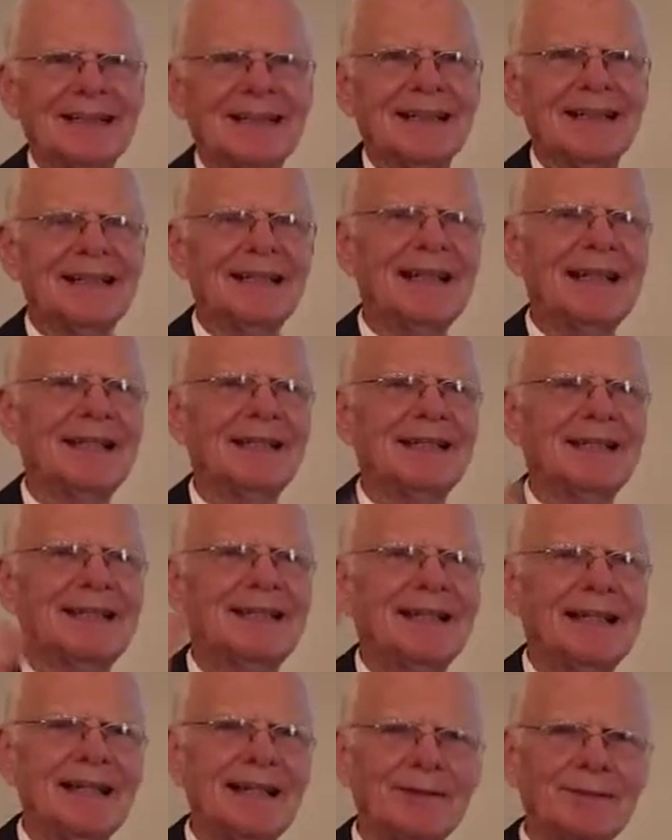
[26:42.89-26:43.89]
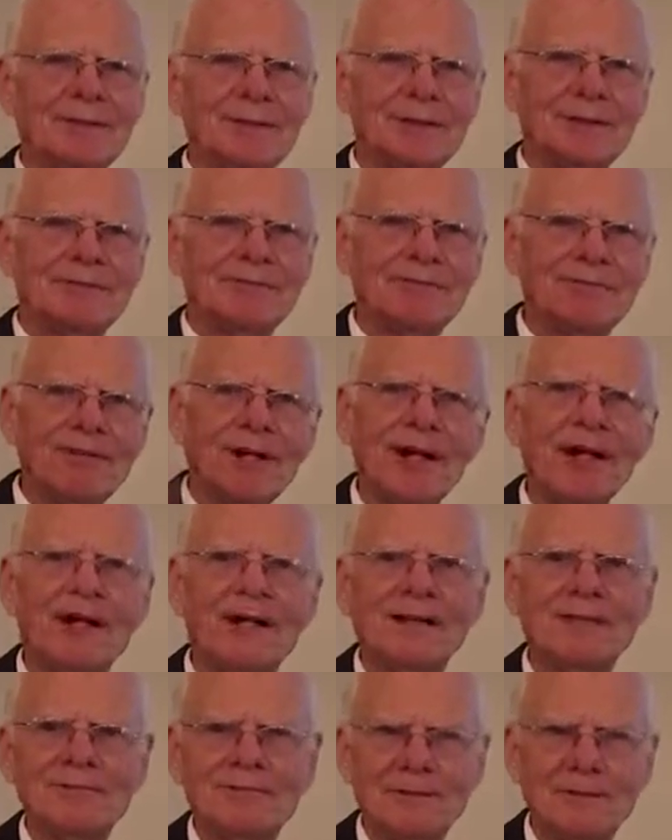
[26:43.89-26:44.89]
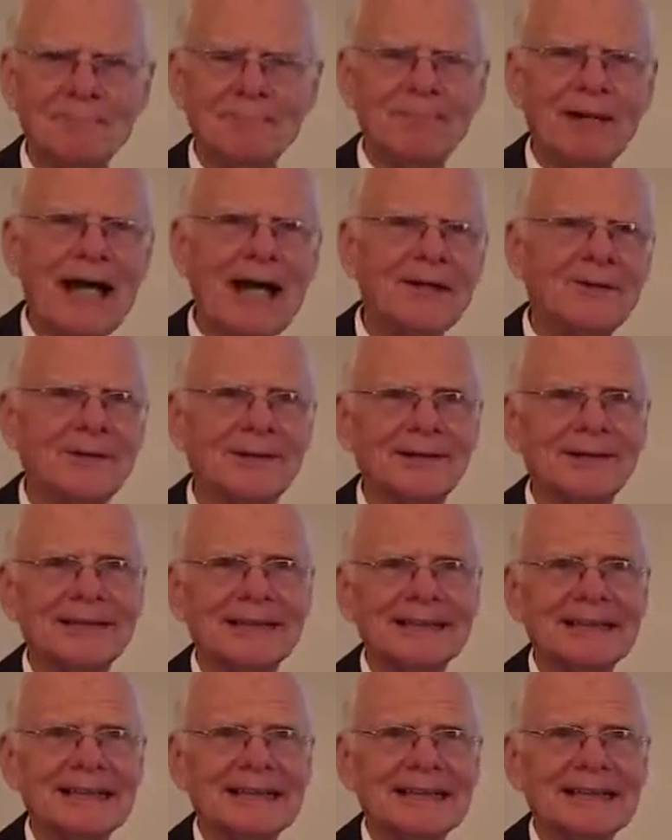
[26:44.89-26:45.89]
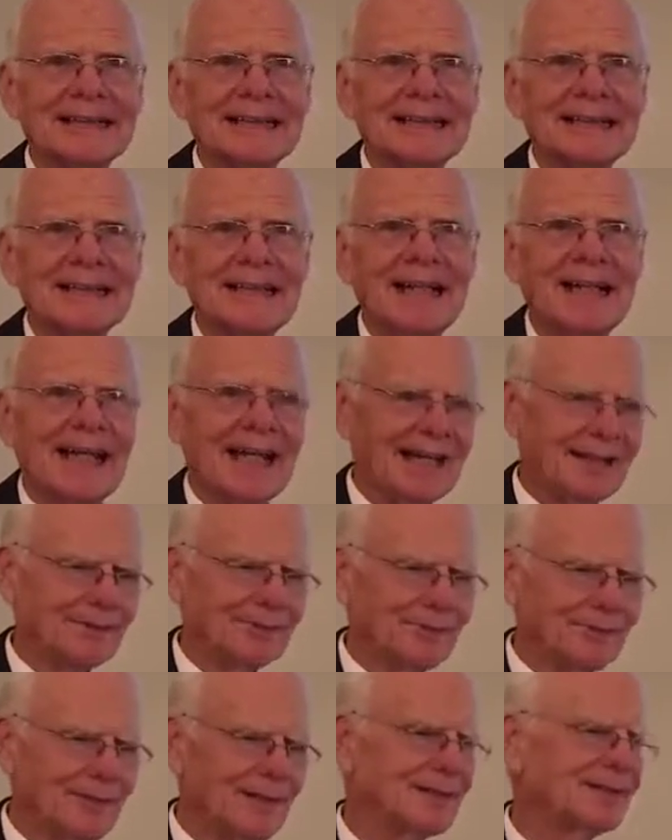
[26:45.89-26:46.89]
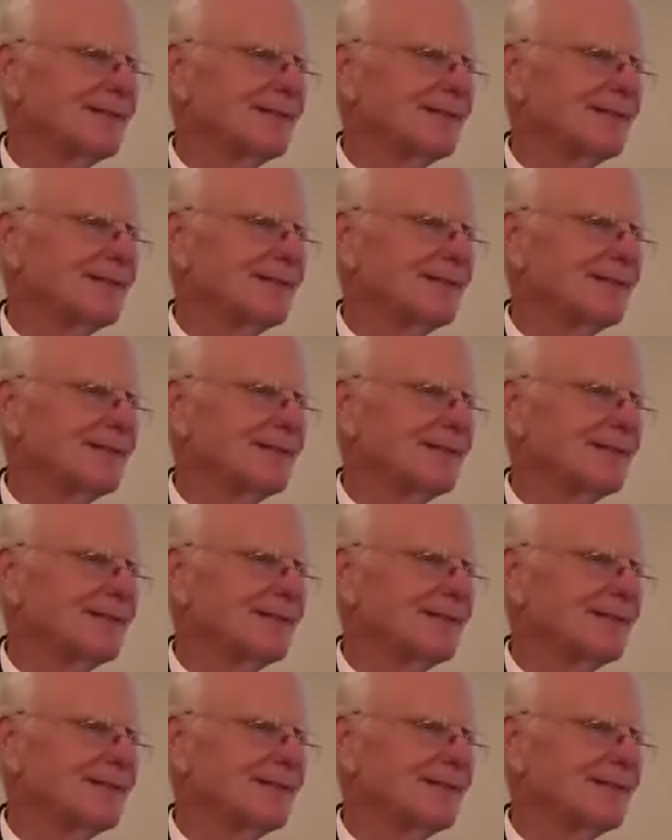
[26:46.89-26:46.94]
that they would fall from power. And one